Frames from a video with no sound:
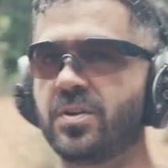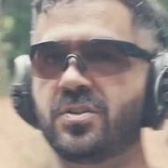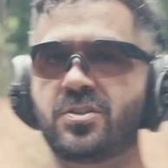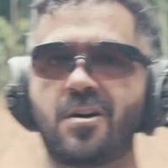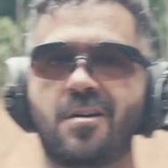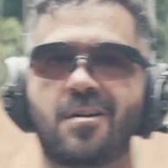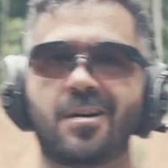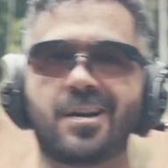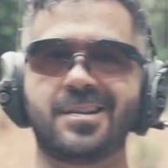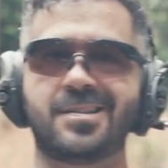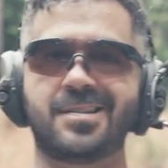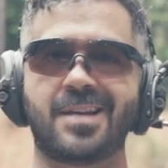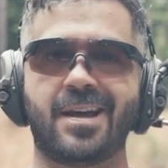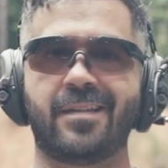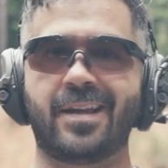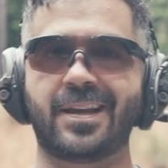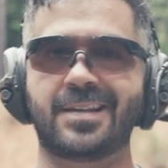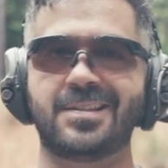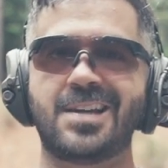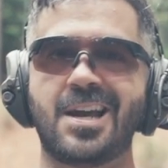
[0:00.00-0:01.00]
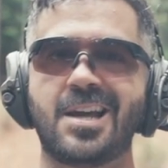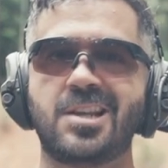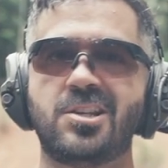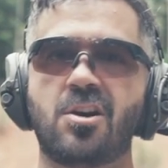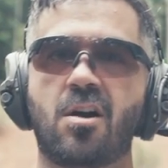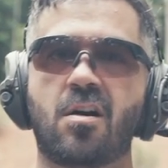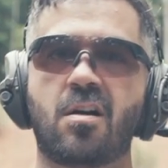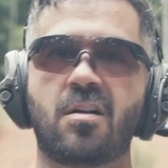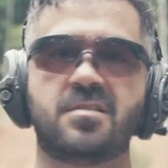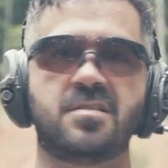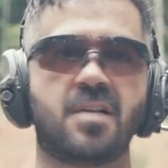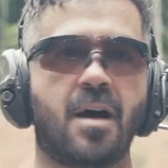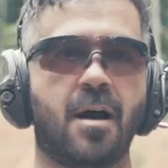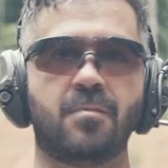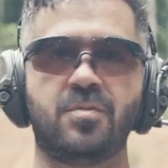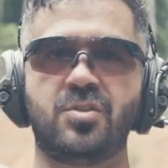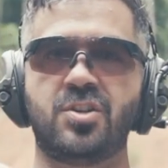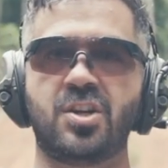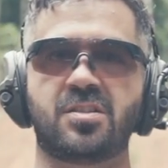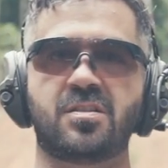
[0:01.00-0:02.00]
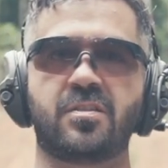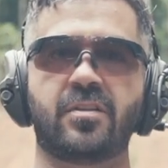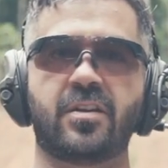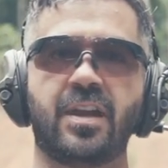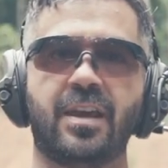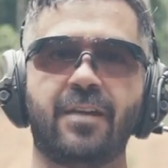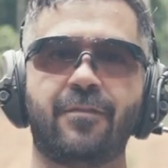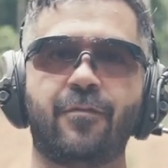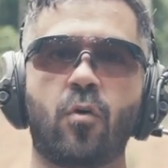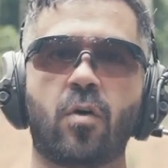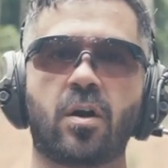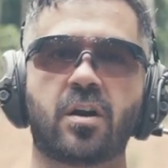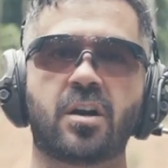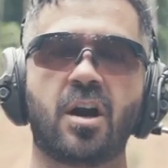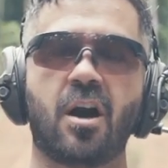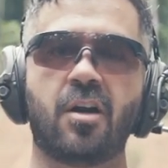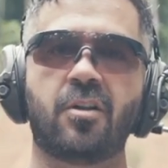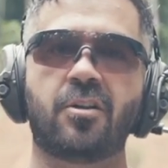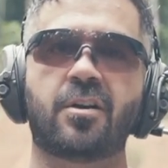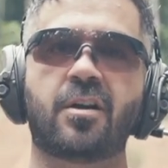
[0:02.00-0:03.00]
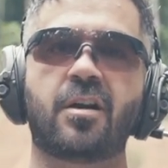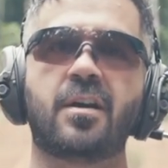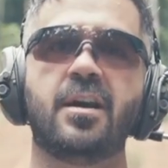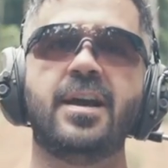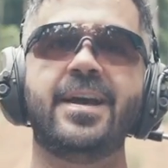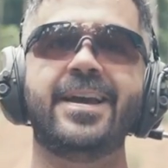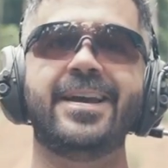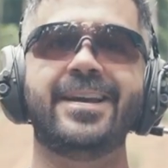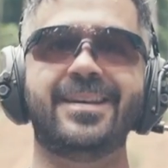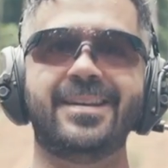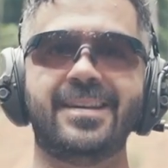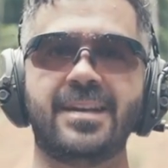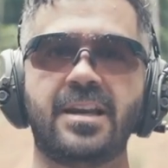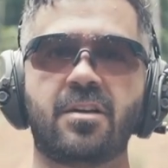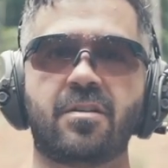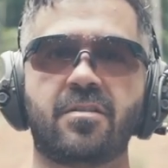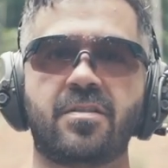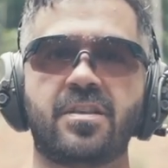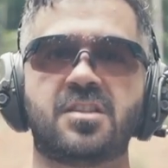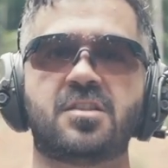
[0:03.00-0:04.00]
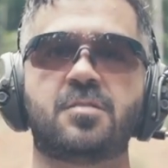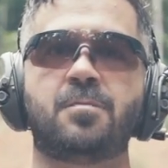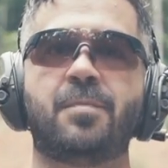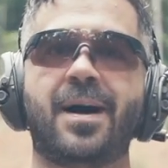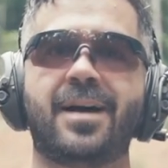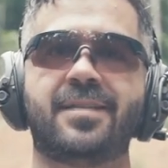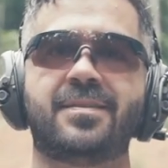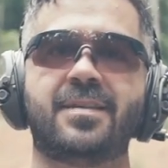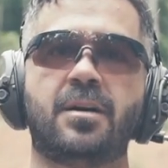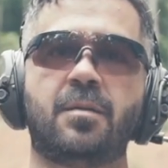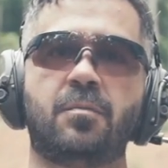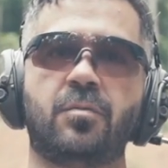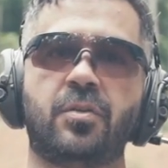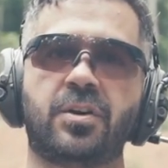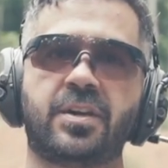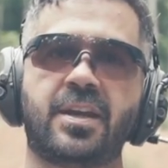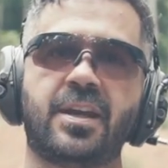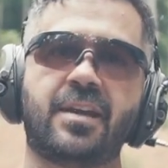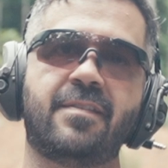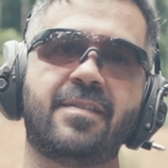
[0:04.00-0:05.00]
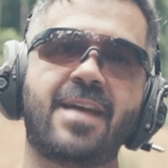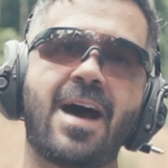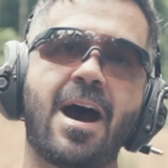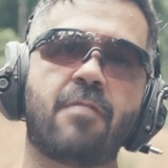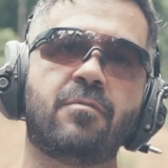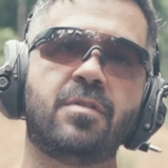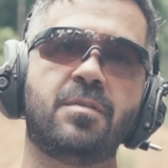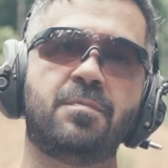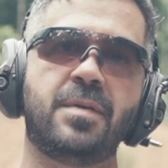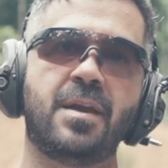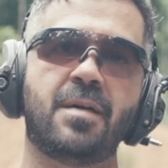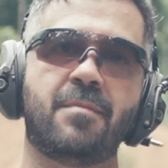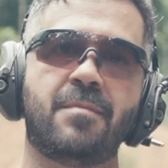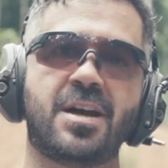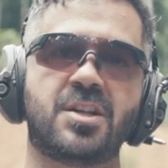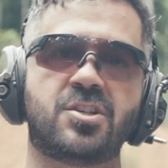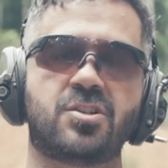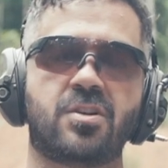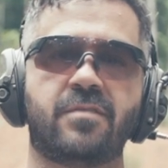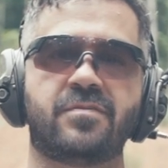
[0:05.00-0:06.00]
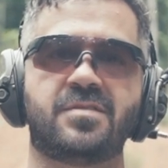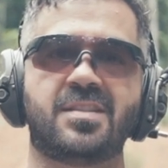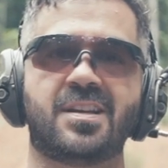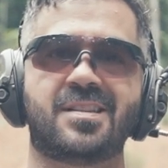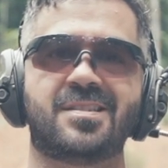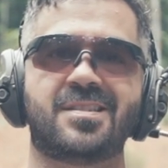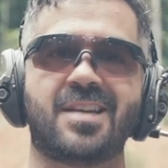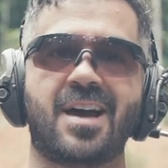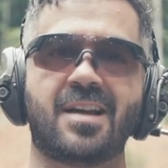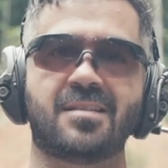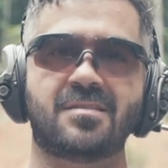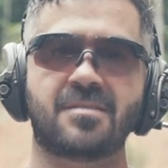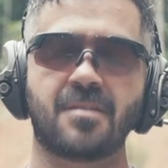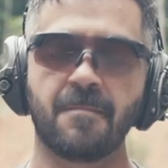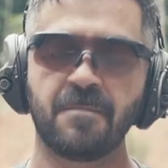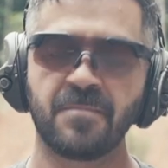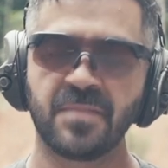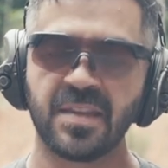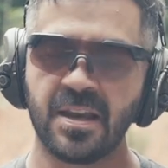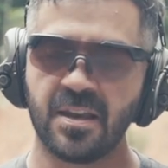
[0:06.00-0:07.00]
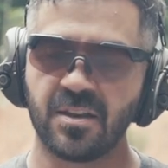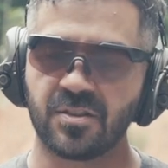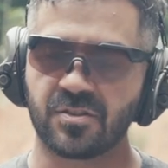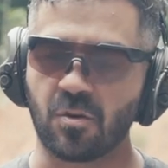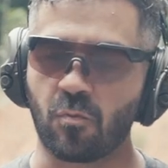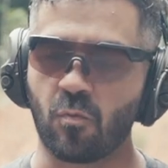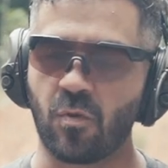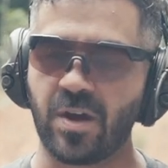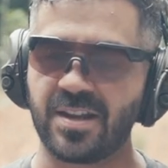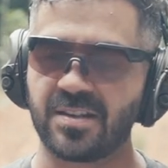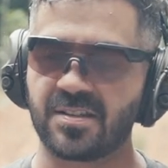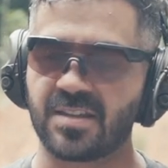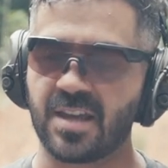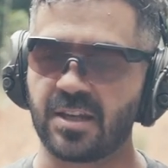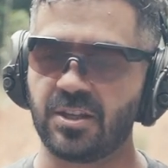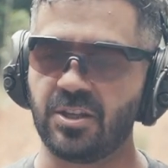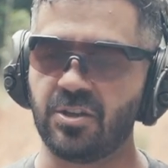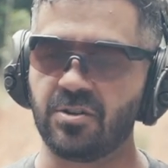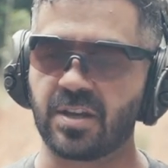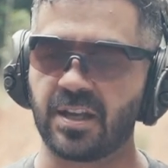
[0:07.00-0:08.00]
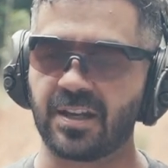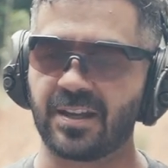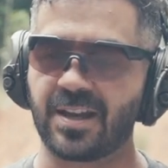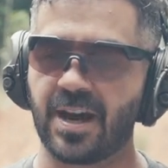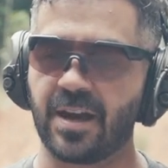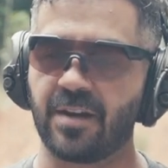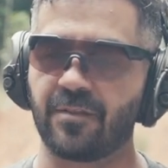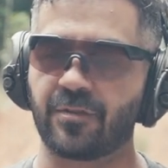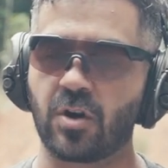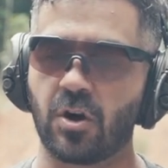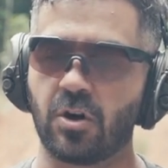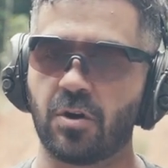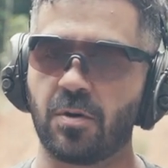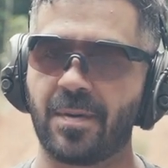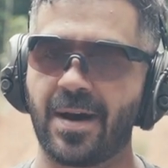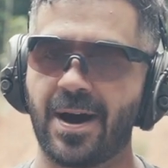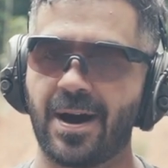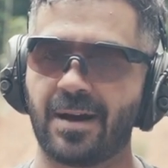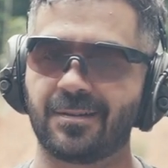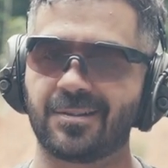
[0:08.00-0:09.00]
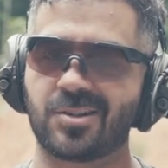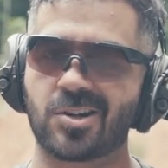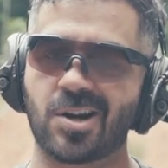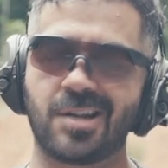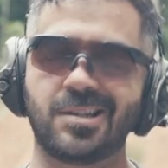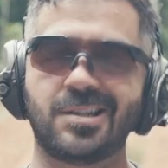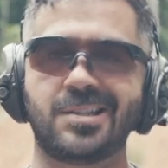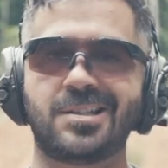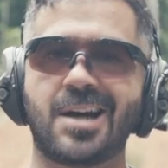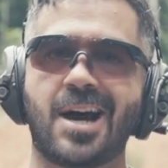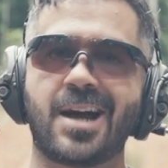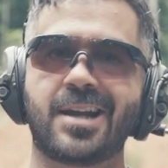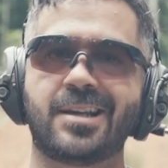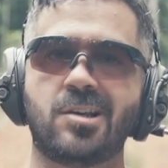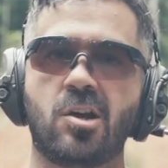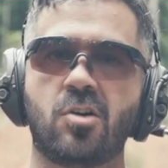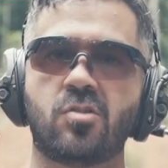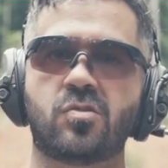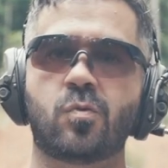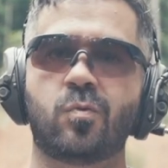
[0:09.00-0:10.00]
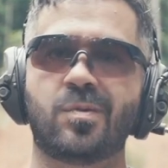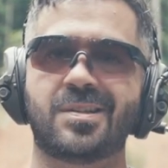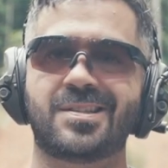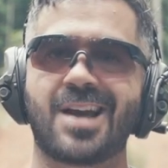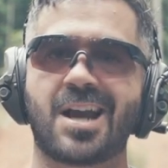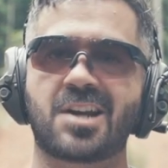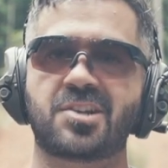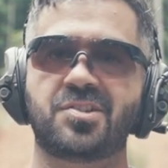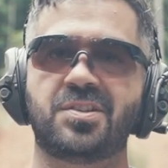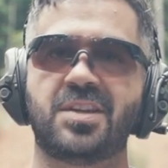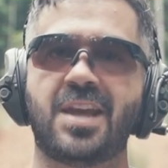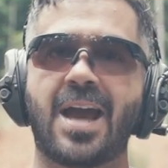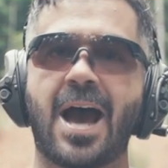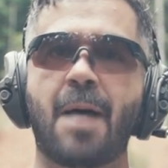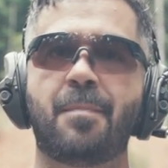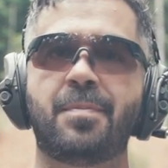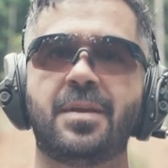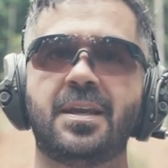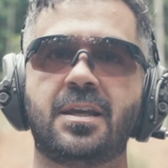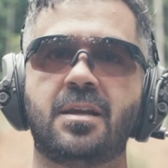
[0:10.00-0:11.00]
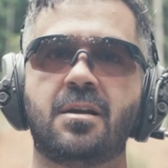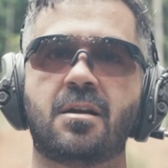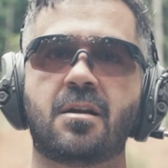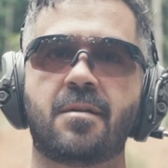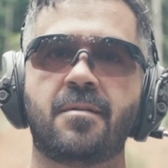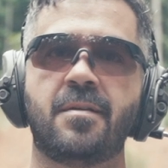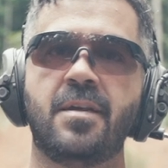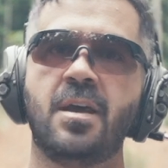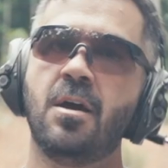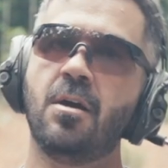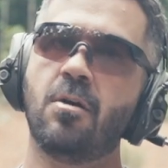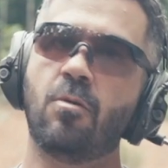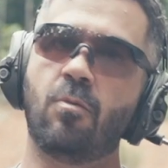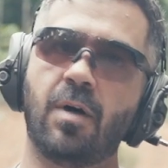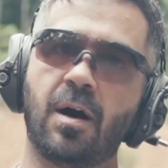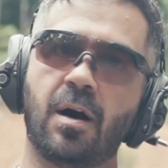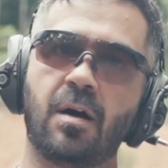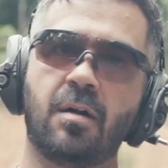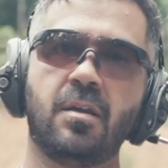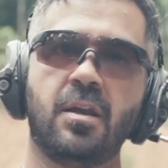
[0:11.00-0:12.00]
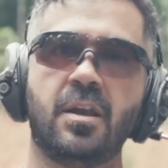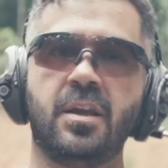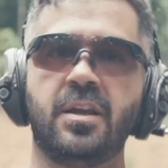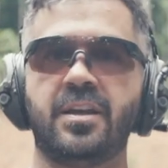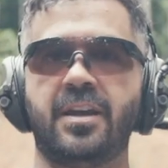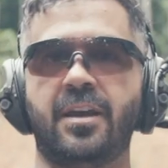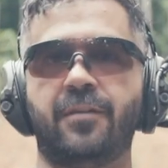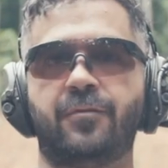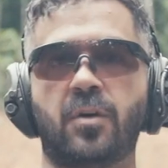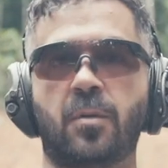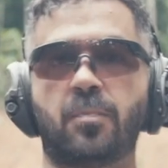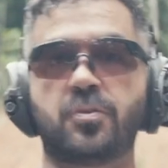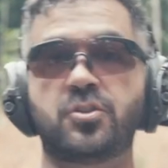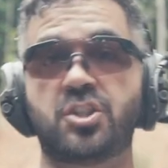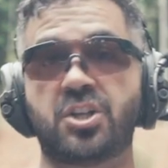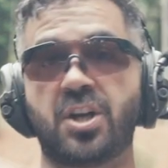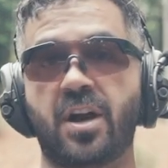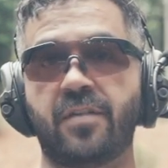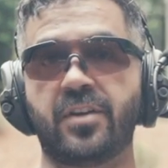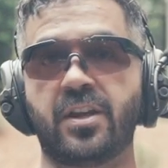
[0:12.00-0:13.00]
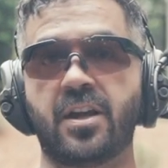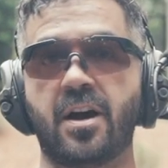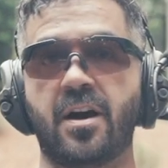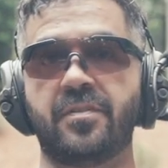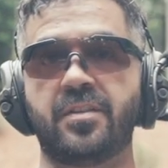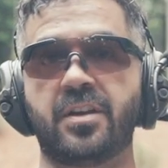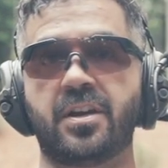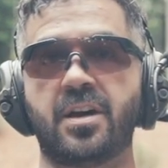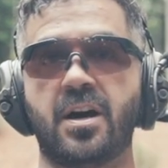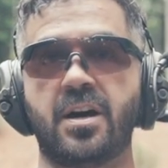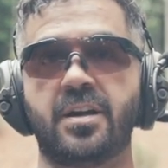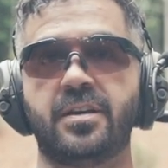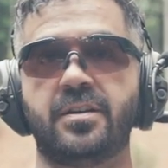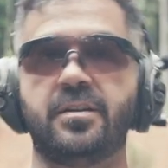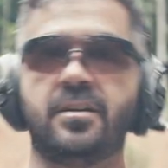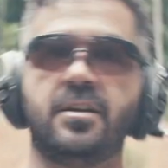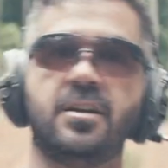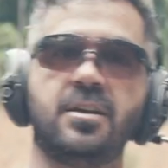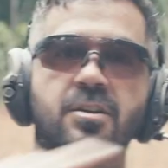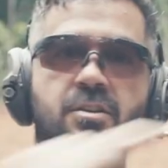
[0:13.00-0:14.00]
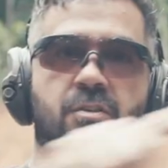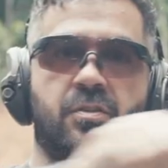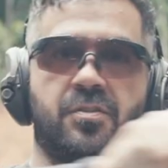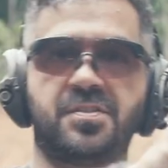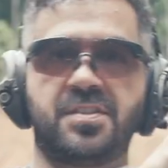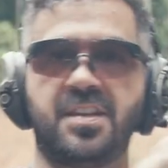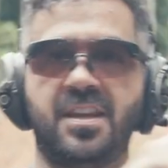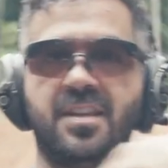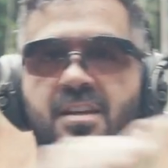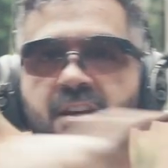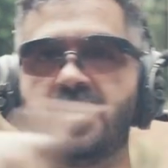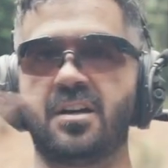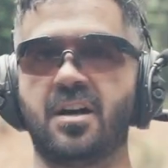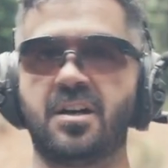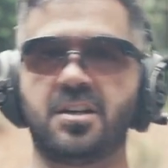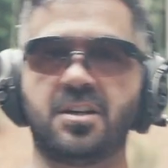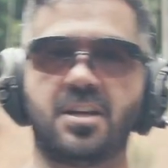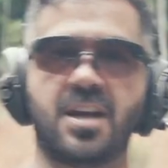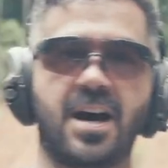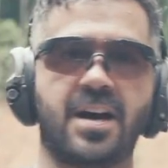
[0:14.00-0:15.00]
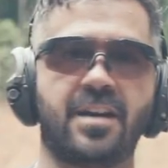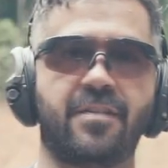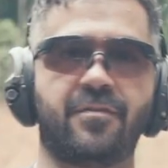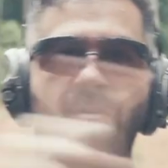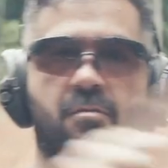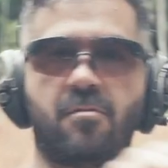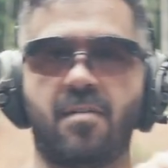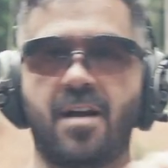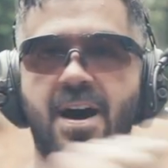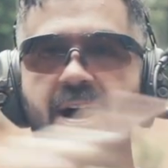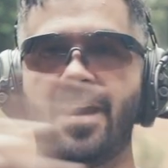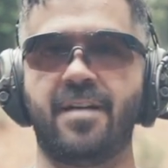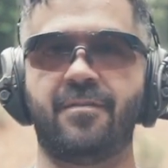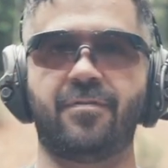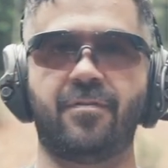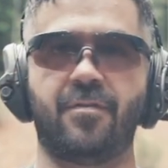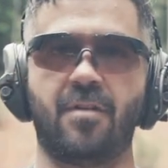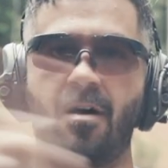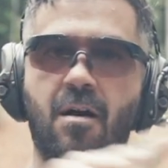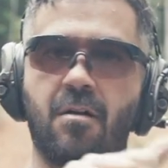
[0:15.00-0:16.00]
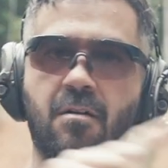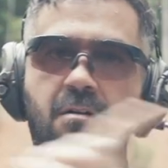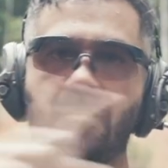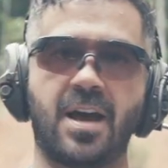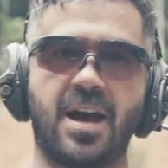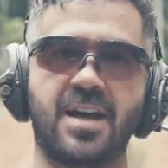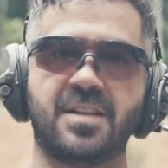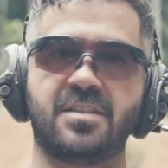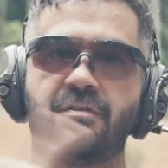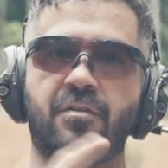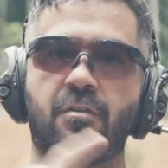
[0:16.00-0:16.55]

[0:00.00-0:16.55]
targets at like 10 yards, I'm just looking for a color near the spot that I'm looking, and that would be a measure of success. Some ways that you can kind of go about trying to diagnose what's actually happening here: well, if you're shoving on the gun, you'll see the gun kind of arrive all kinds of